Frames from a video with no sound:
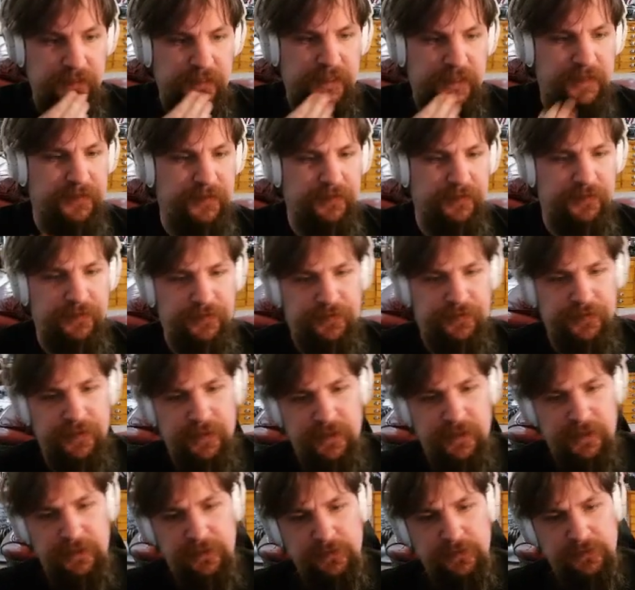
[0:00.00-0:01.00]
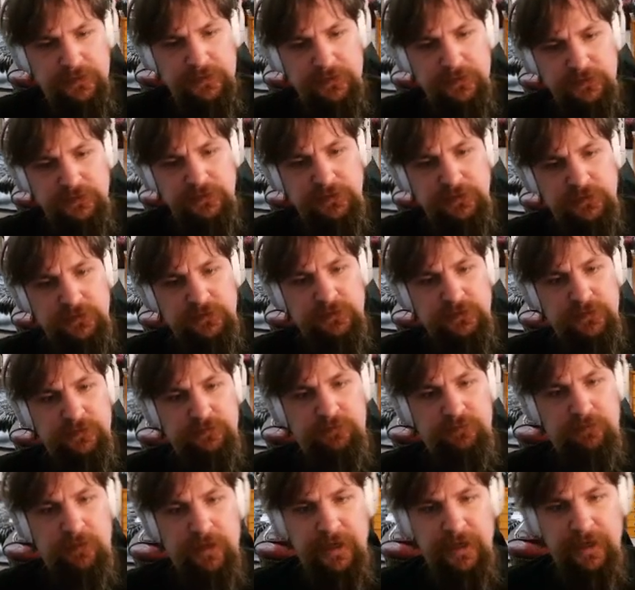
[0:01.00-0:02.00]
Let's see
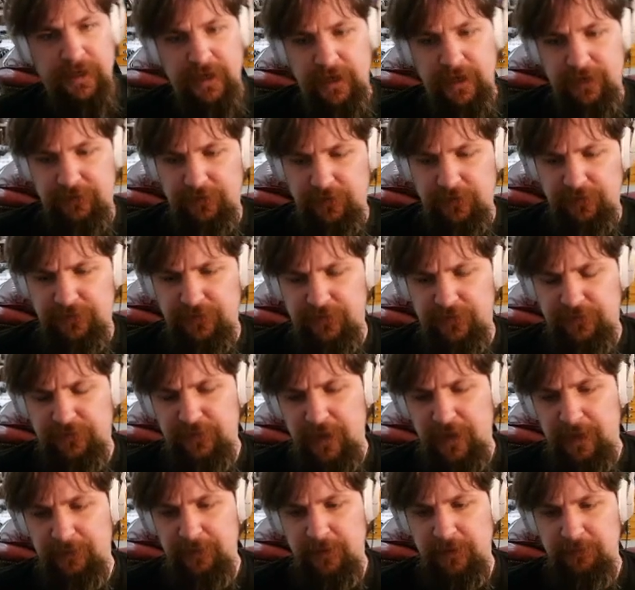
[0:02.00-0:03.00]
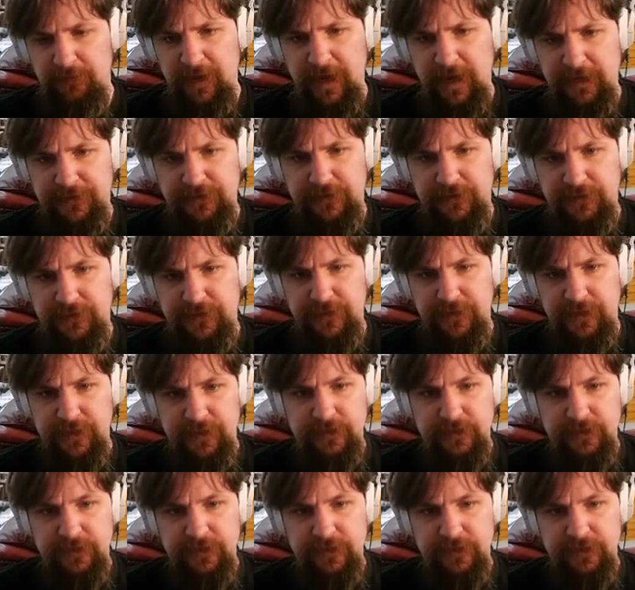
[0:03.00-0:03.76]
what it is. Let's examine it. Mansion key.